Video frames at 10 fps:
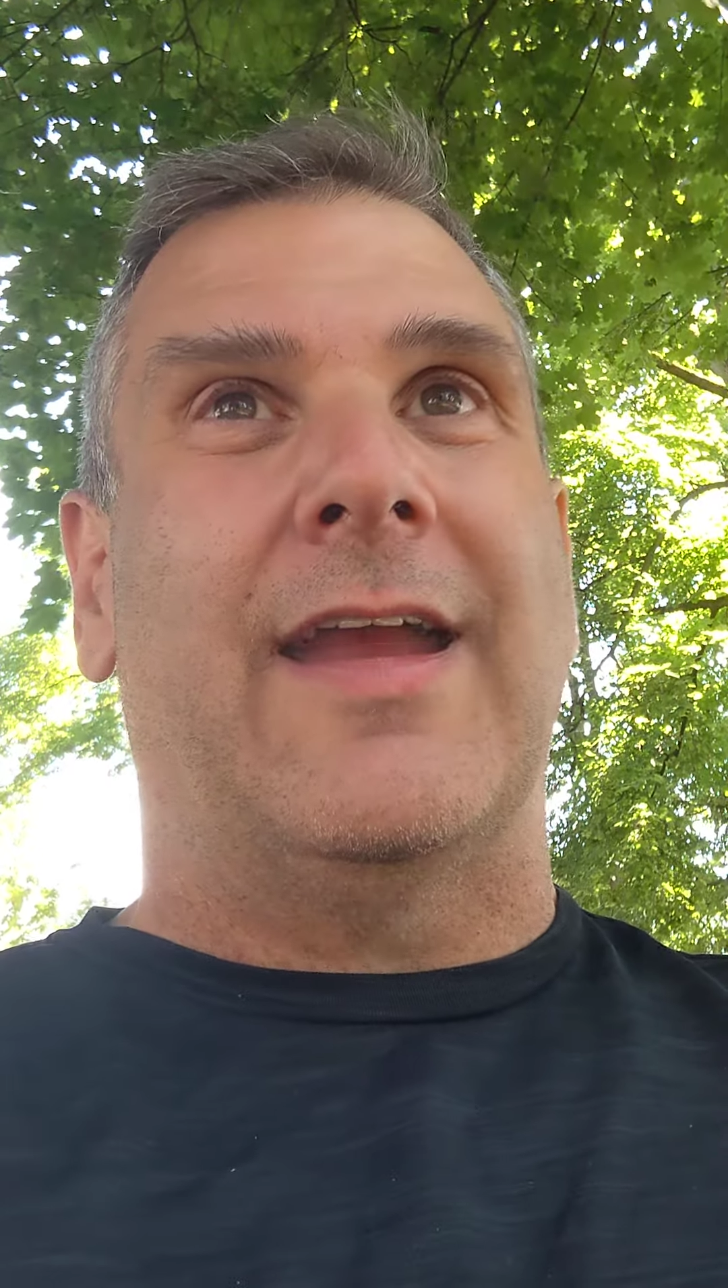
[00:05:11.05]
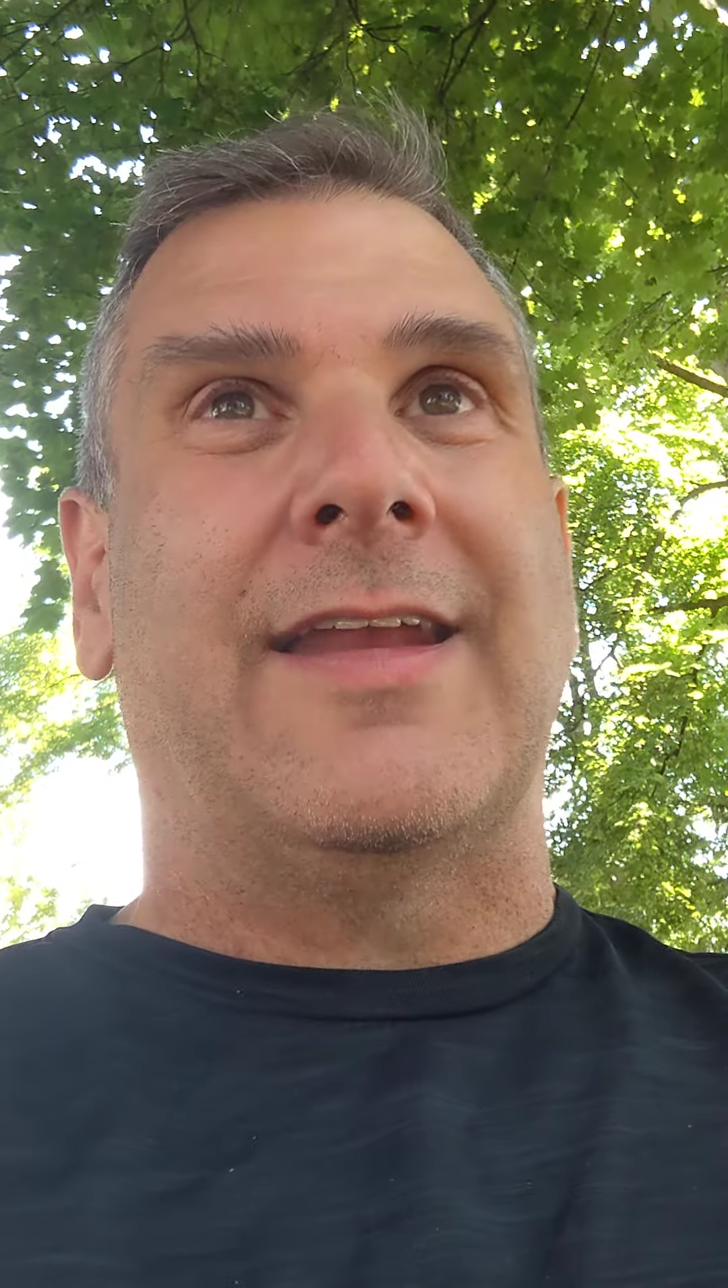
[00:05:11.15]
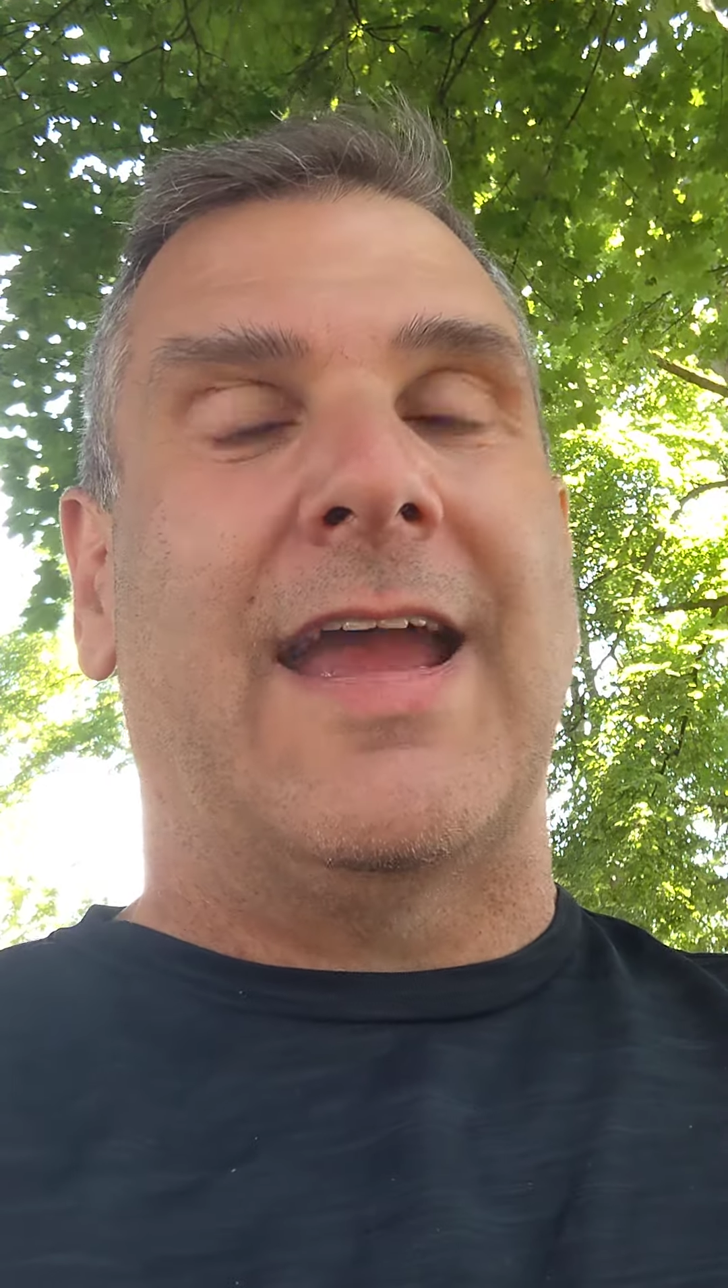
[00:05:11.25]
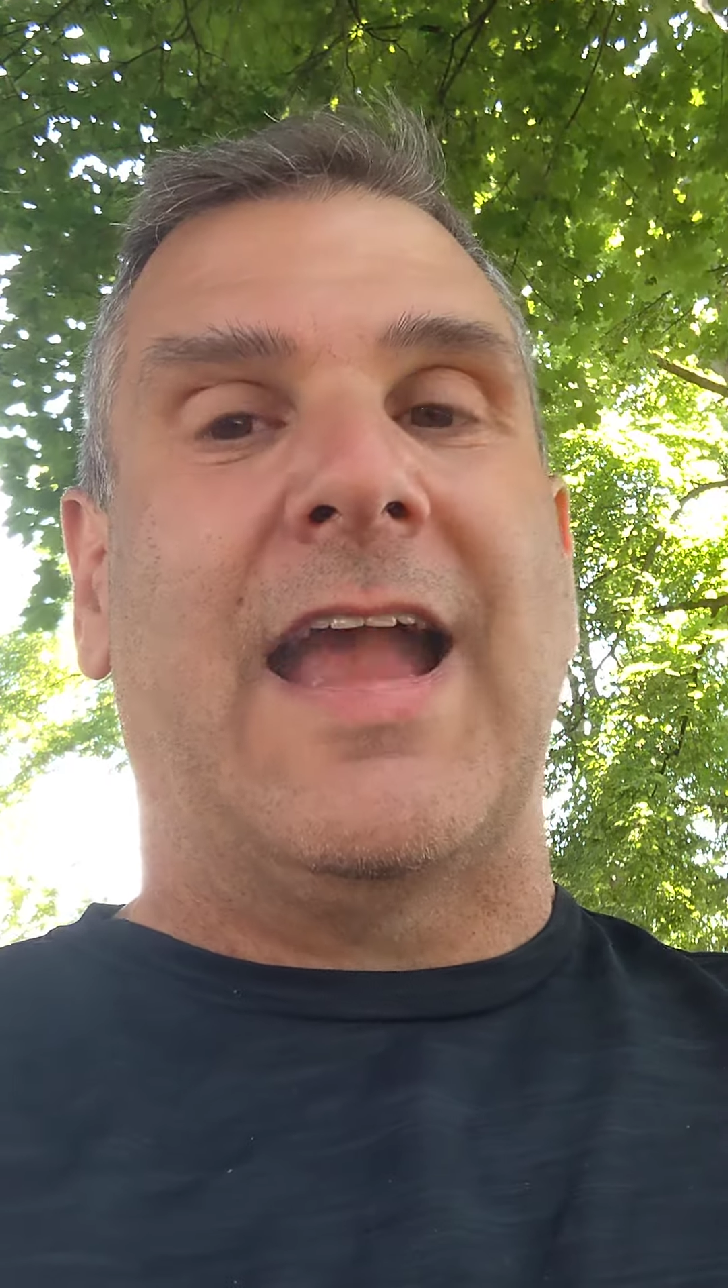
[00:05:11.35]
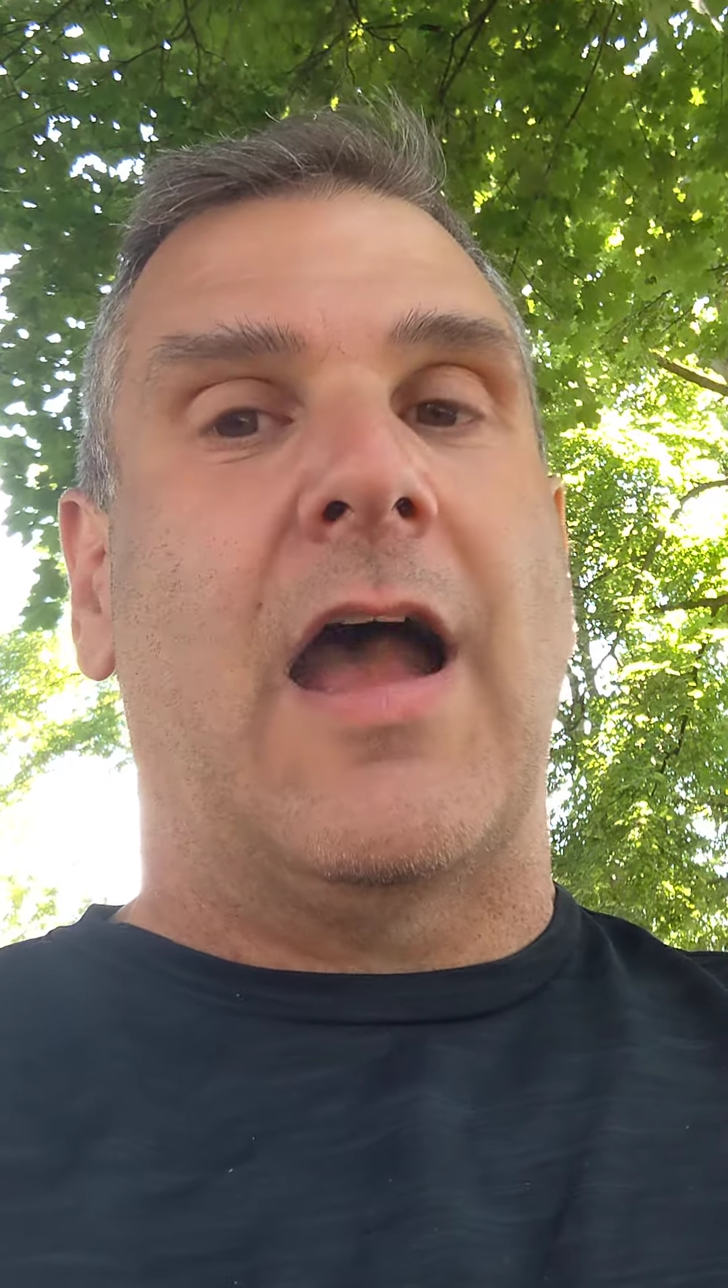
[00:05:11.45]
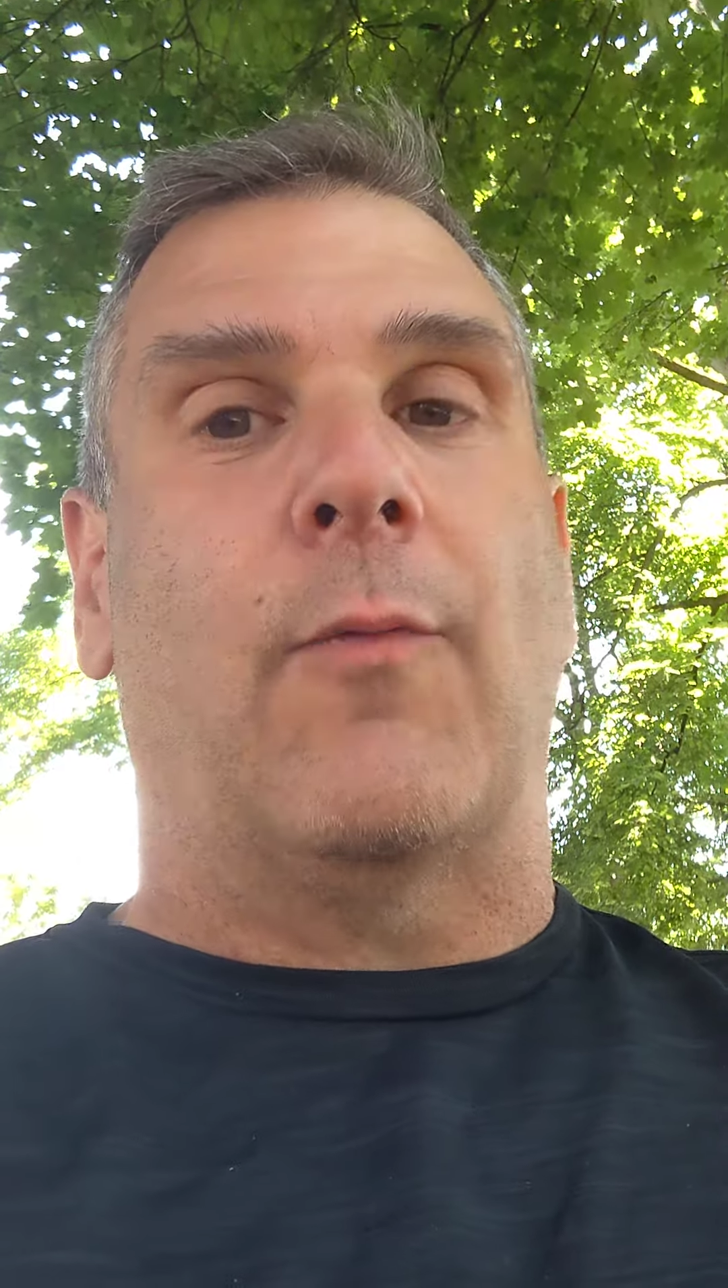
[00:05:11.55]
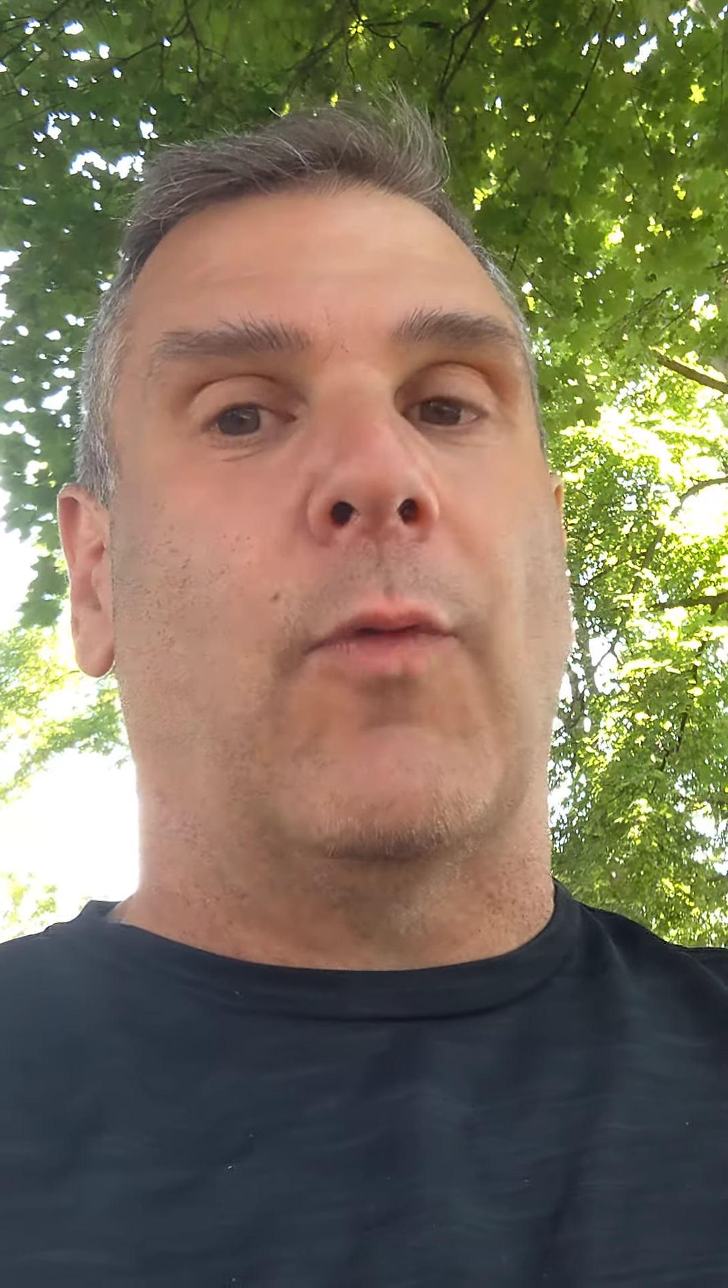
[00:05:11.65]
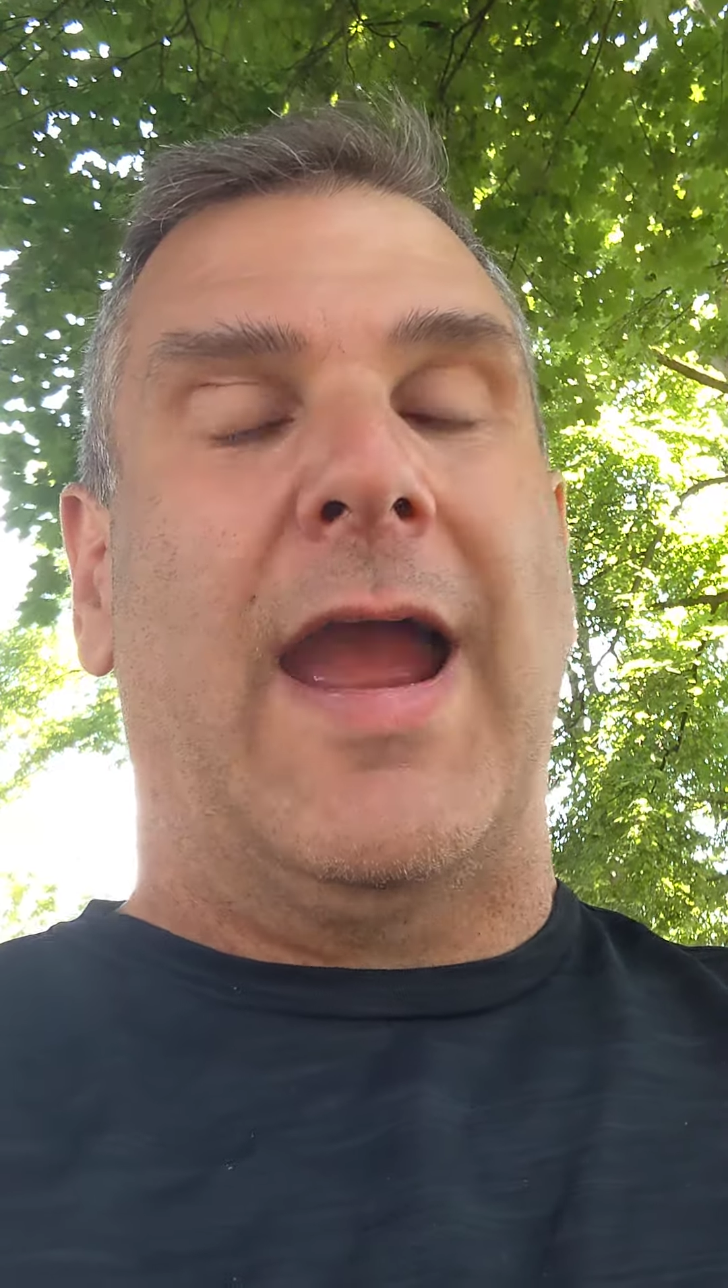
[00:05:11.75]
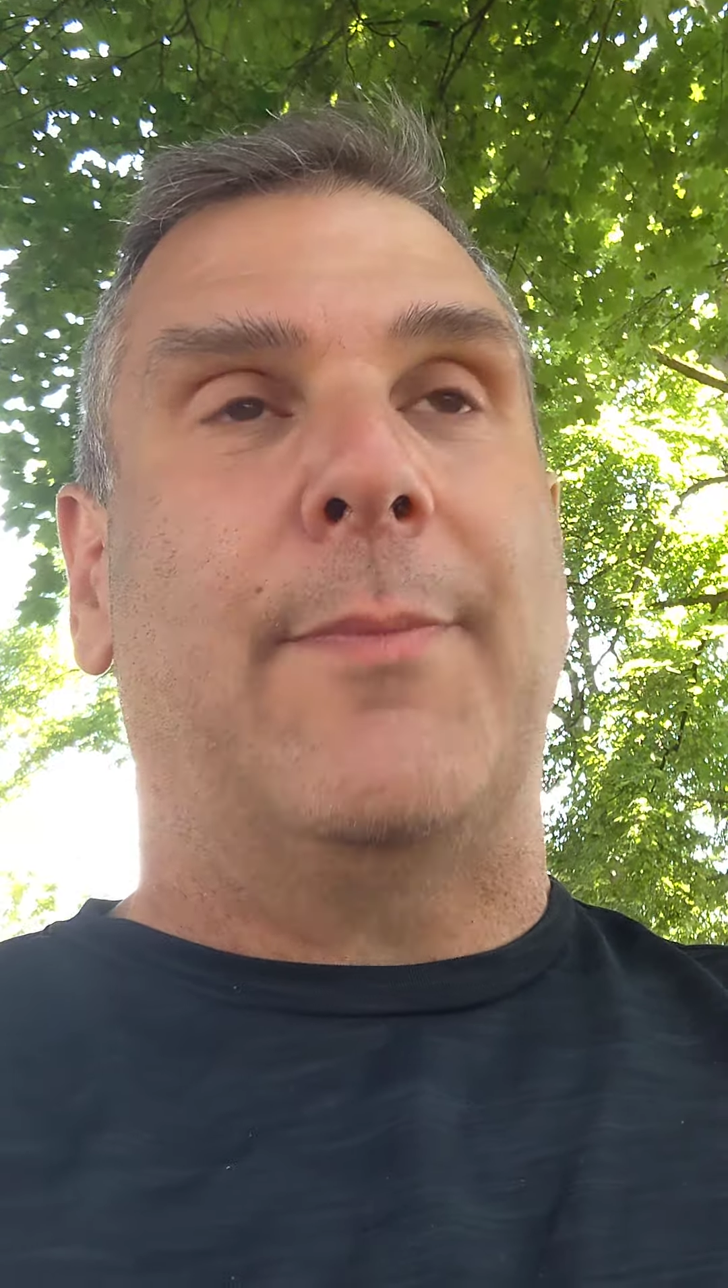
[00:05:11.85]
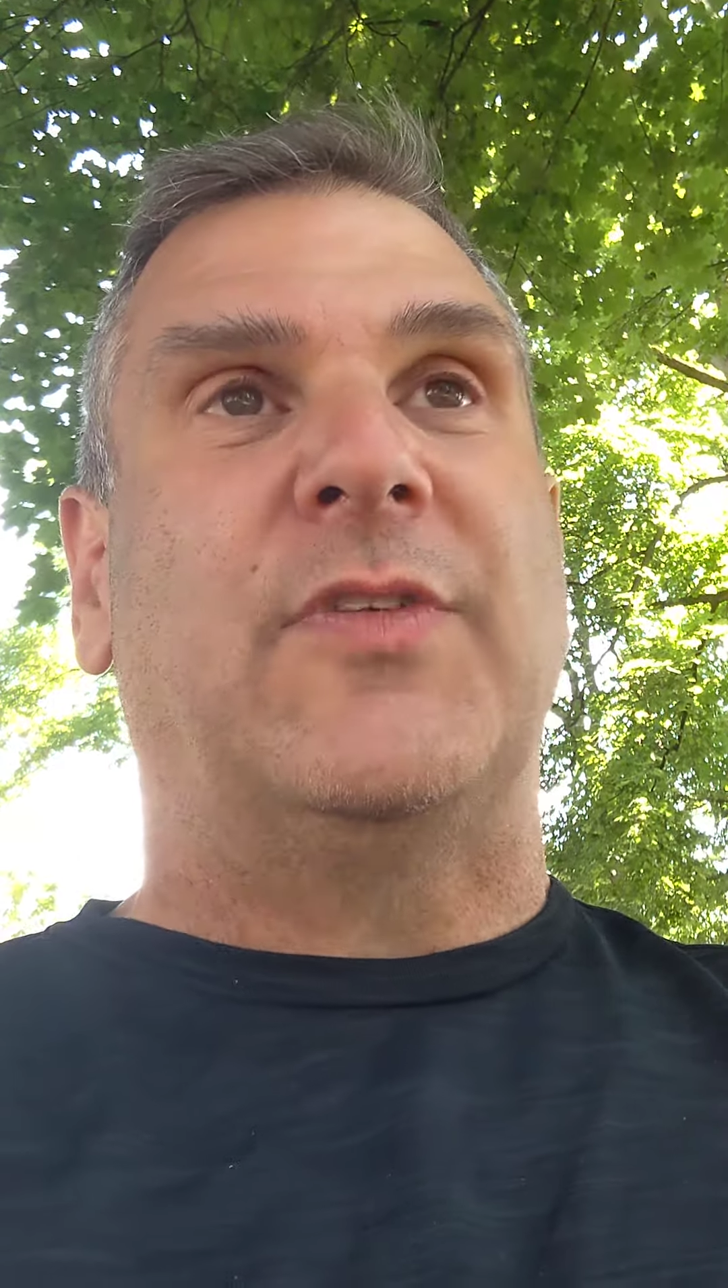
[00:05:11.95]
And I got
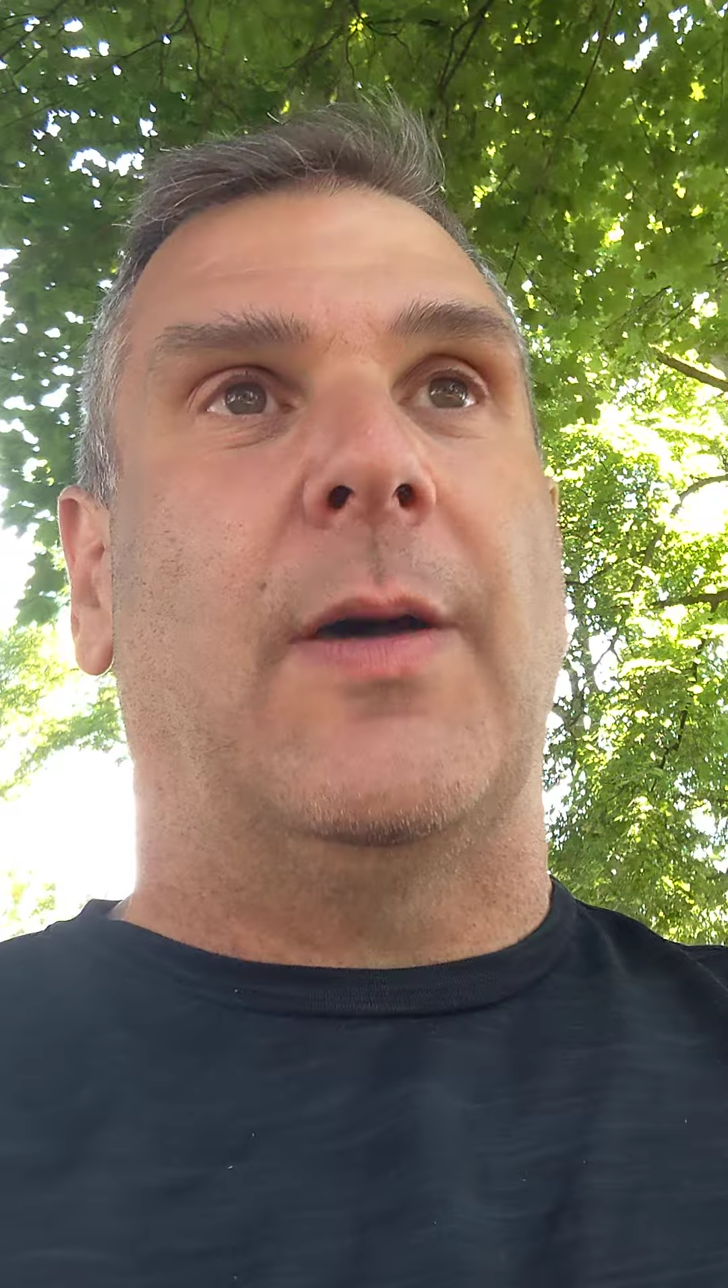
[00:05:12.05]
wrapped